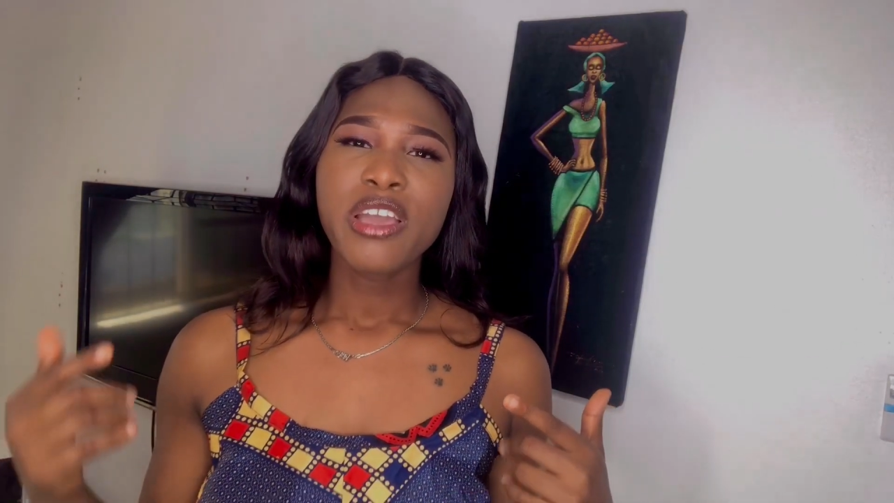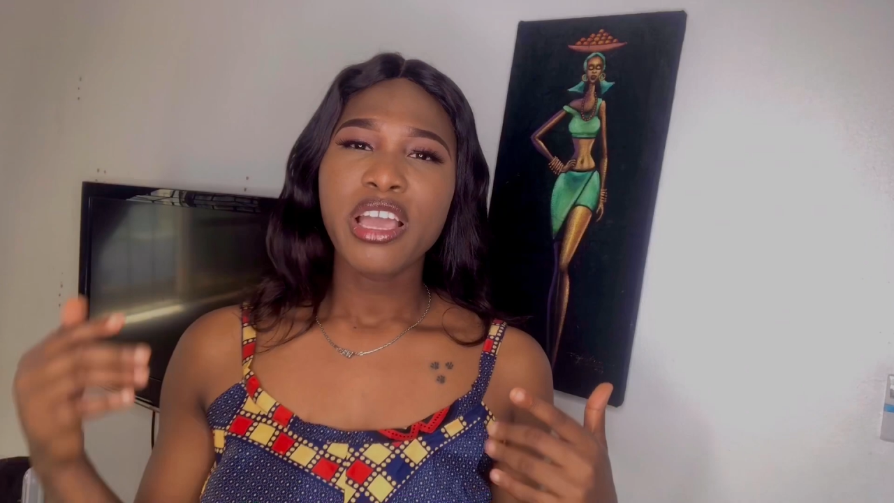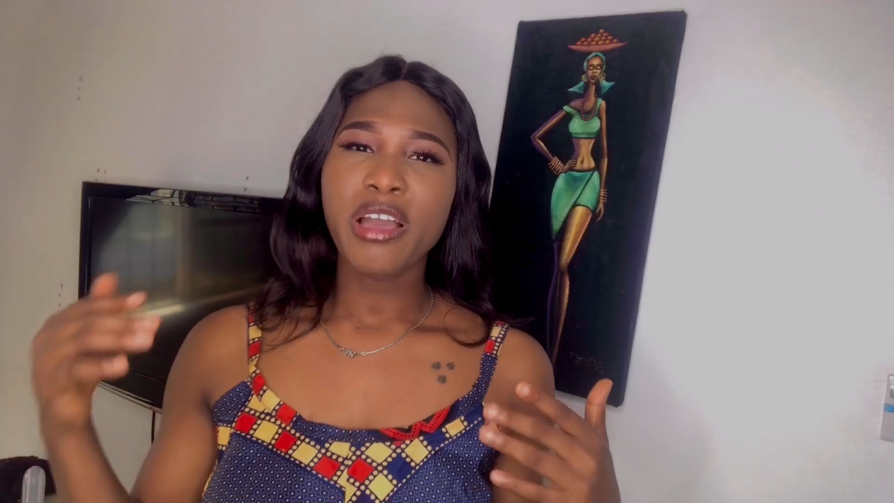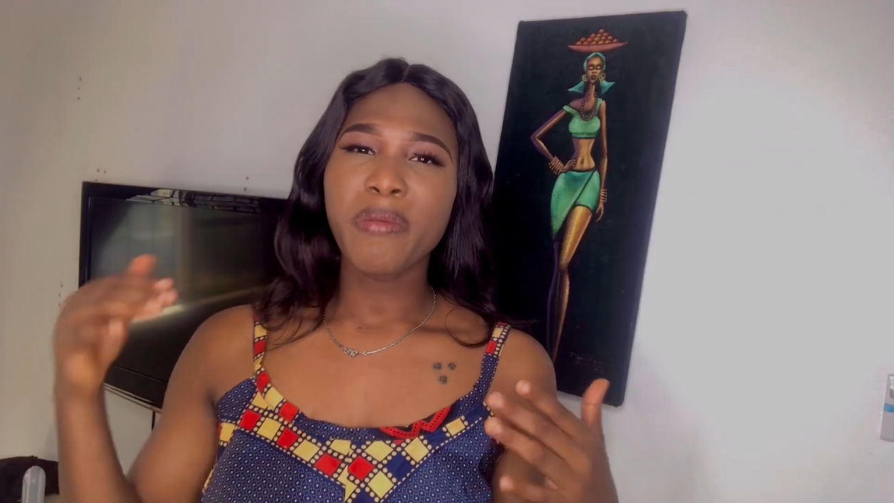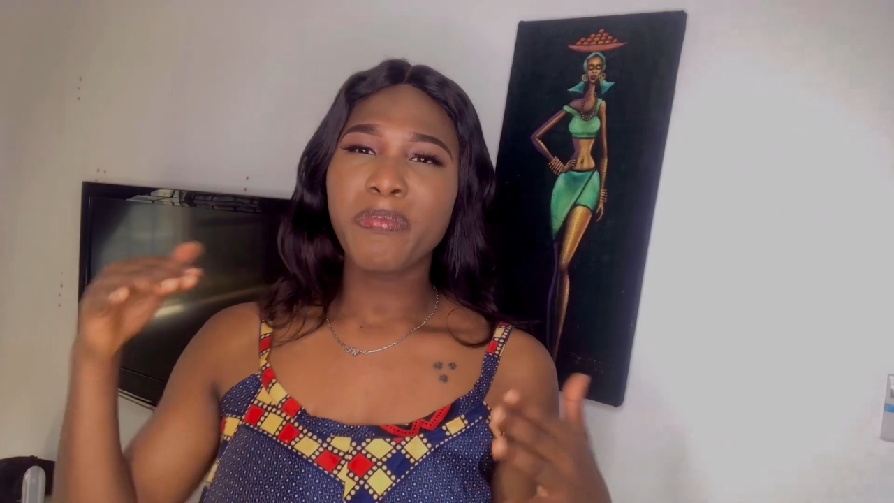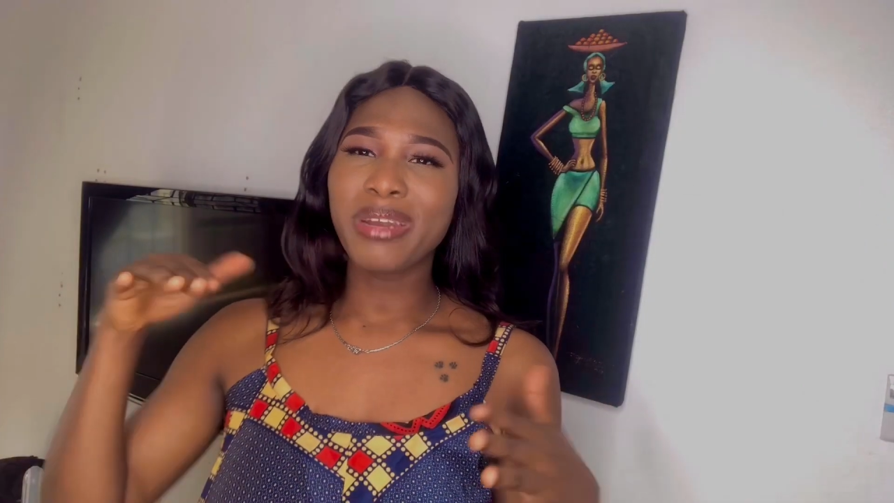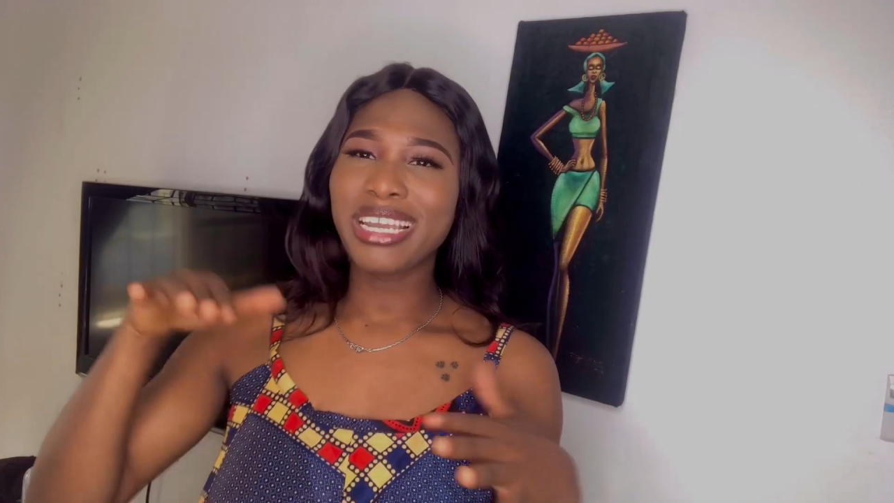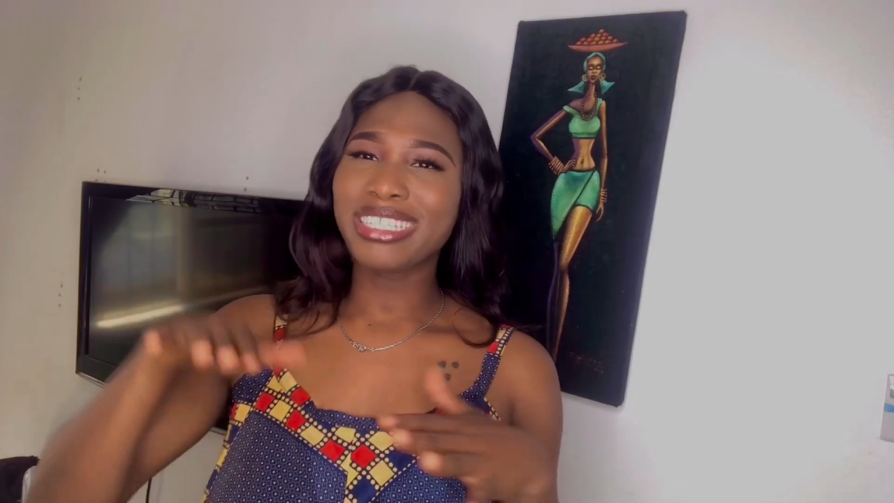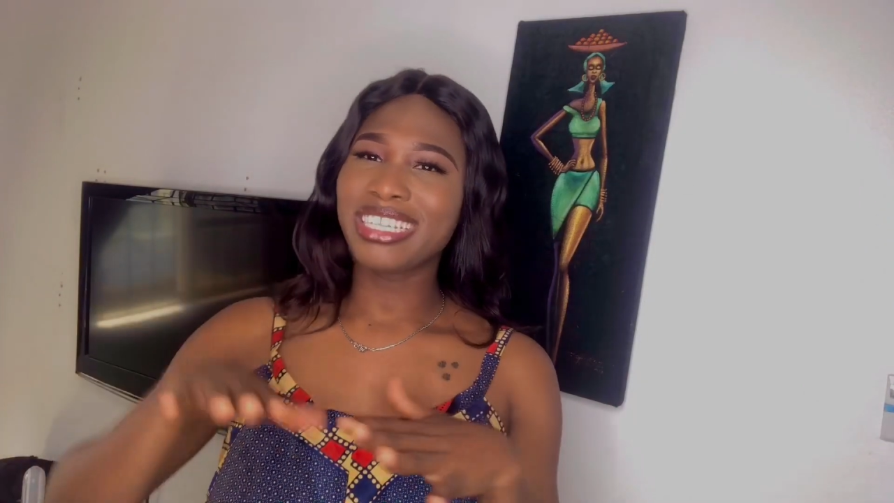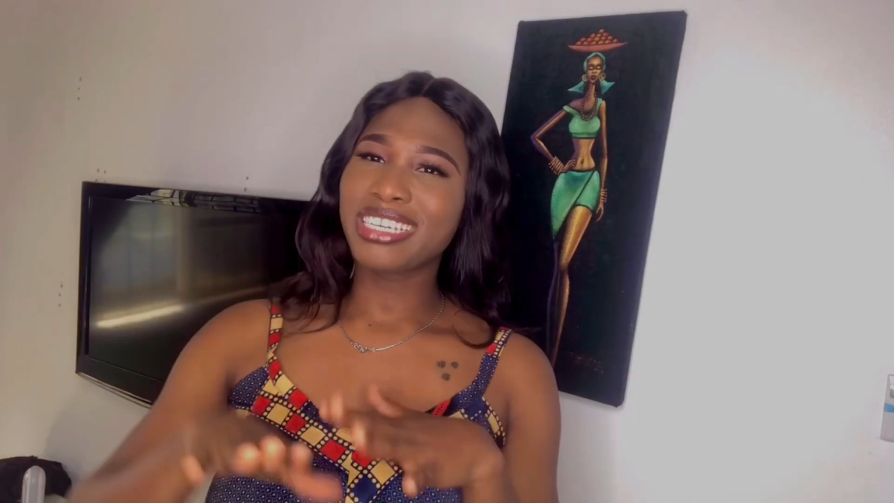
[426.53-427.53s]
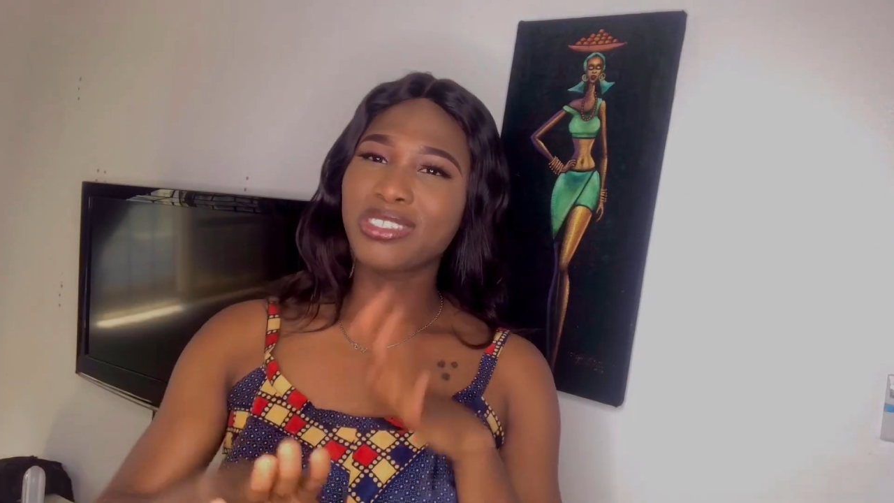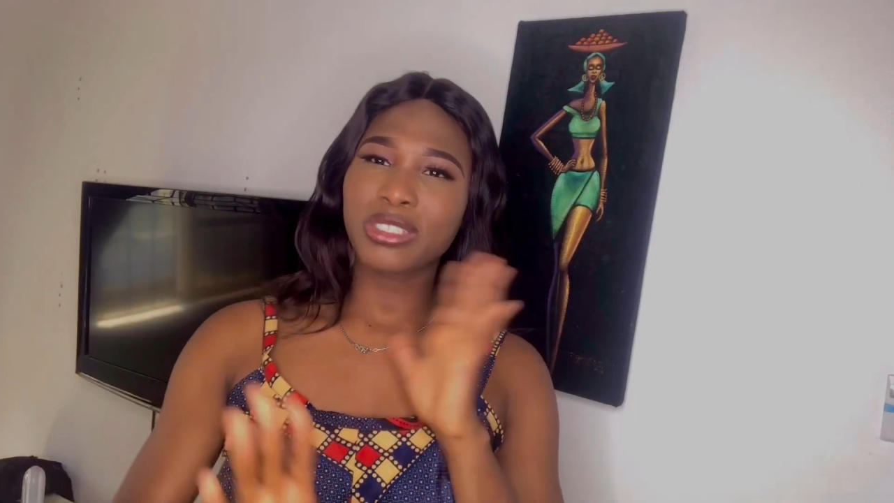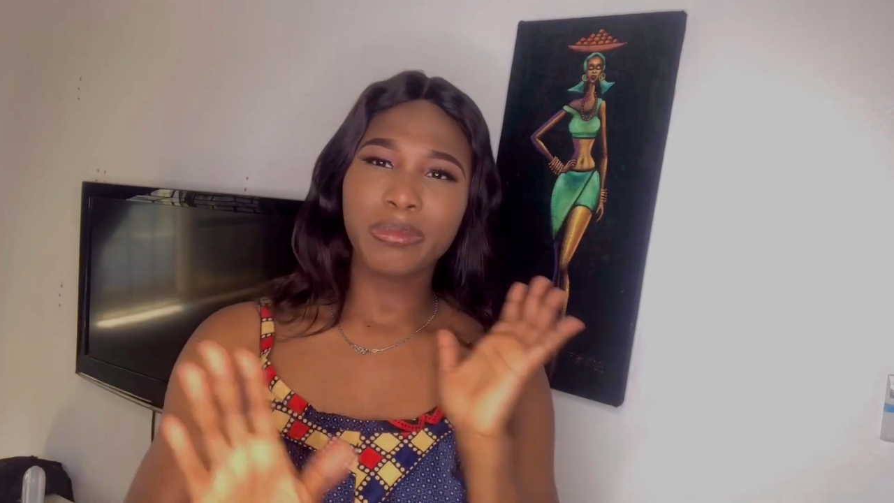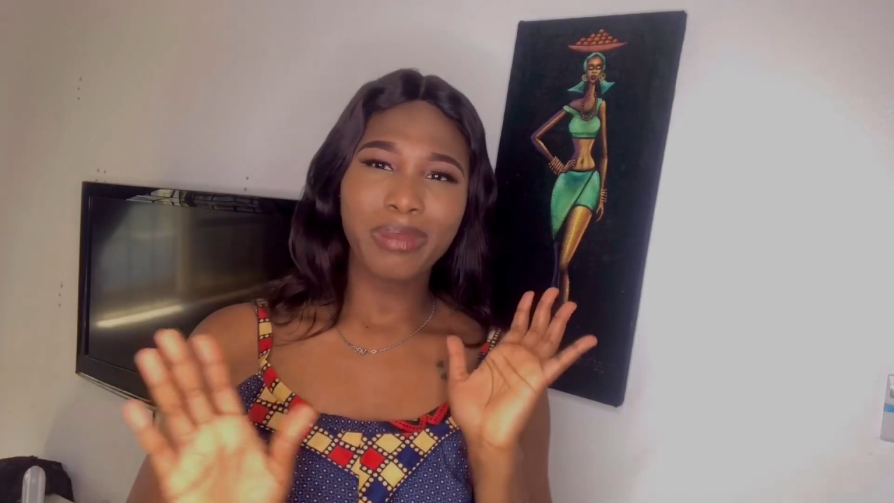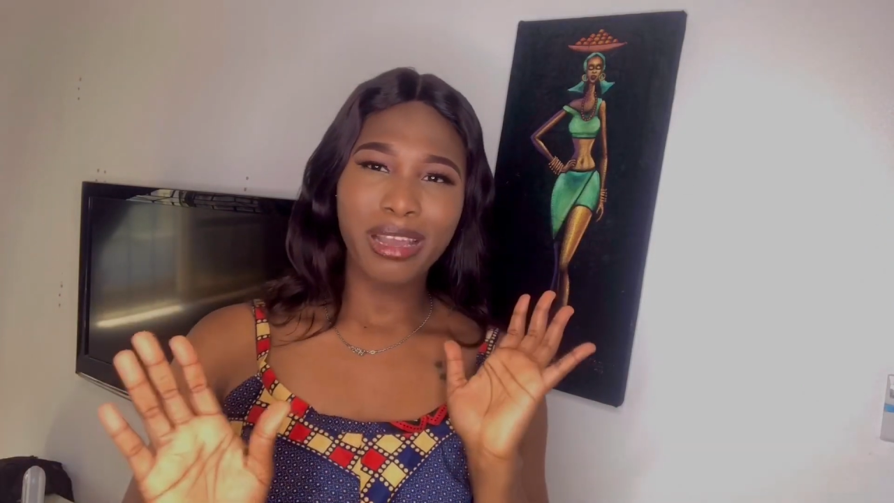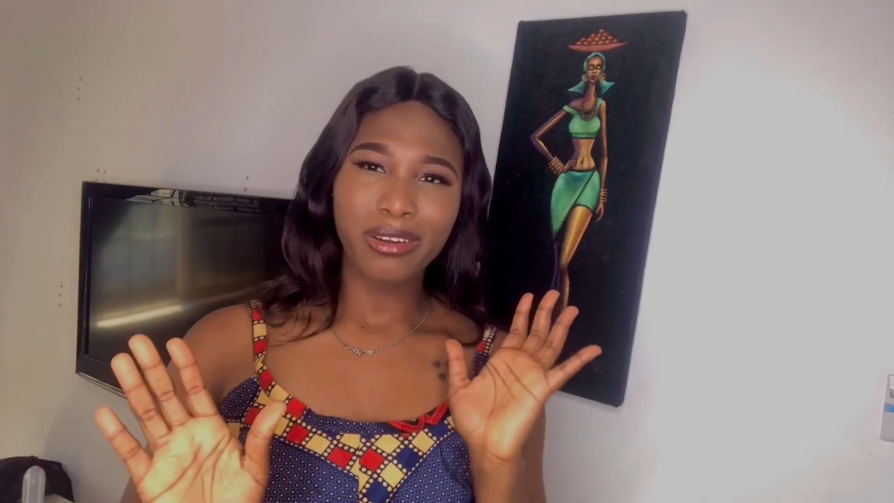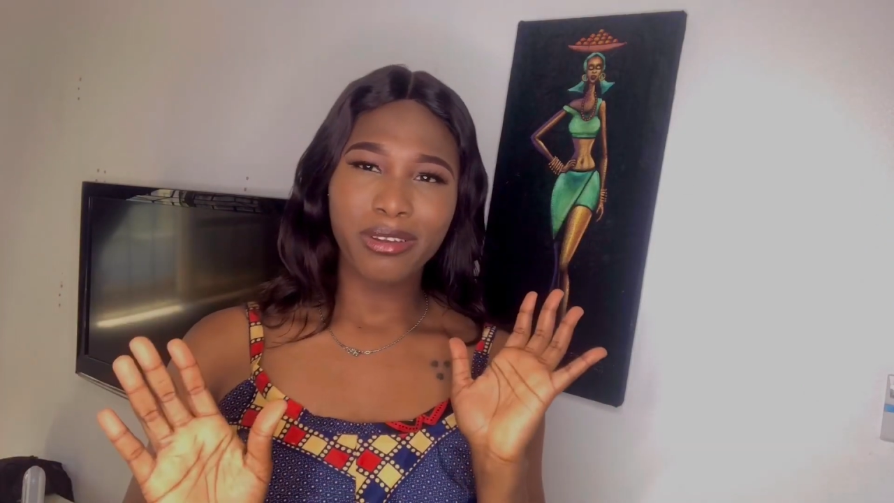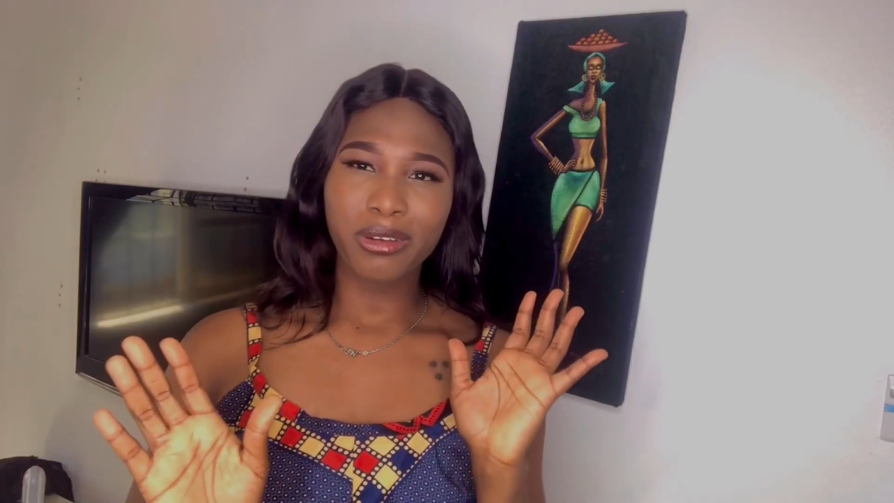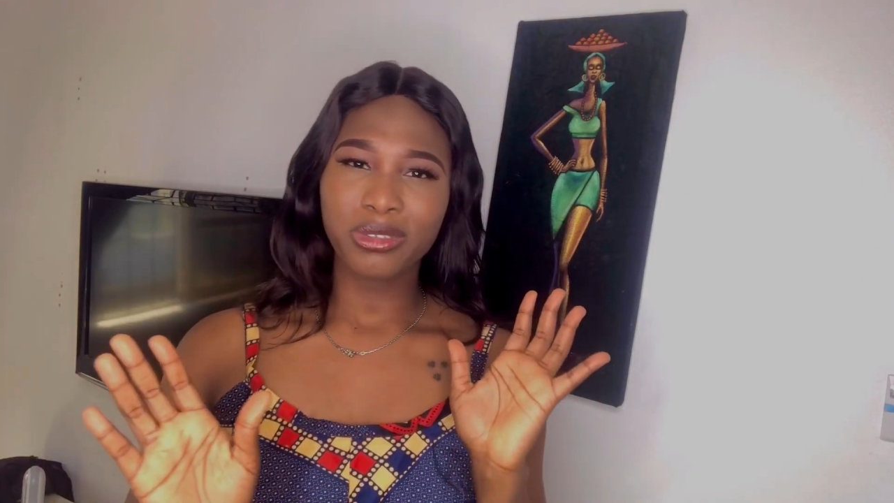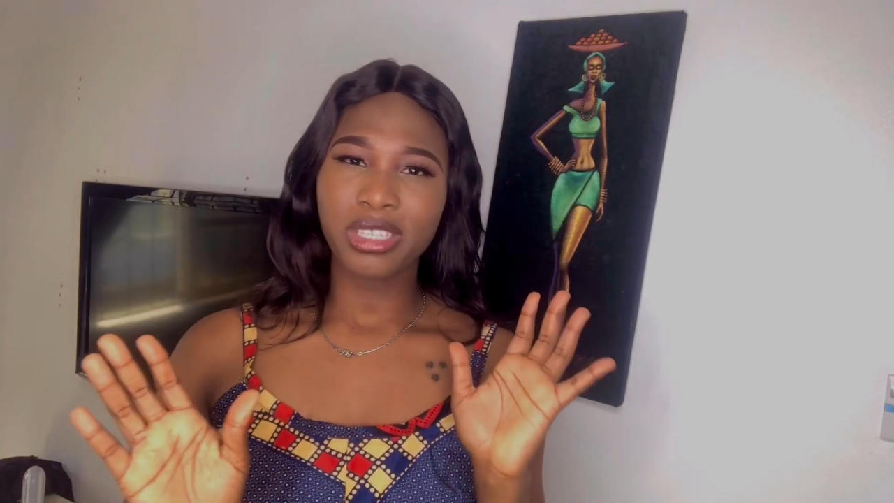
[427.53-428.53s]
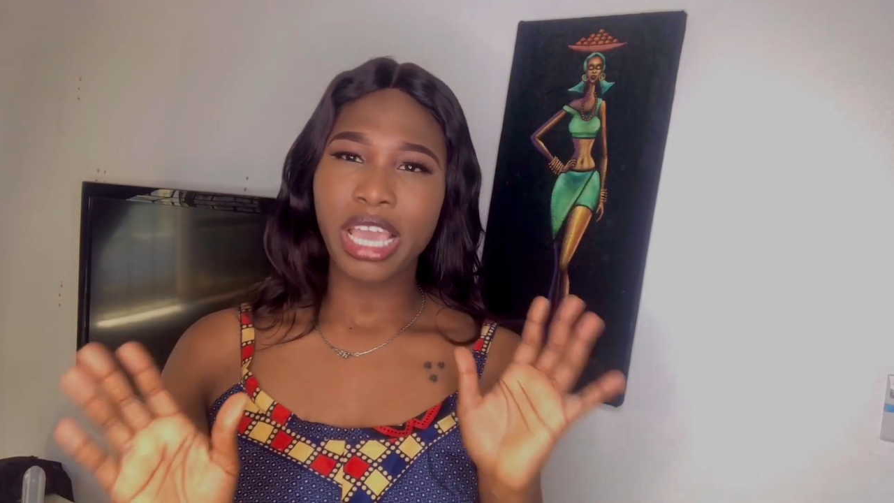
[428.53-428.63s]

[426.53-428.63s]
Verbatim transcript: uh, blended to the background.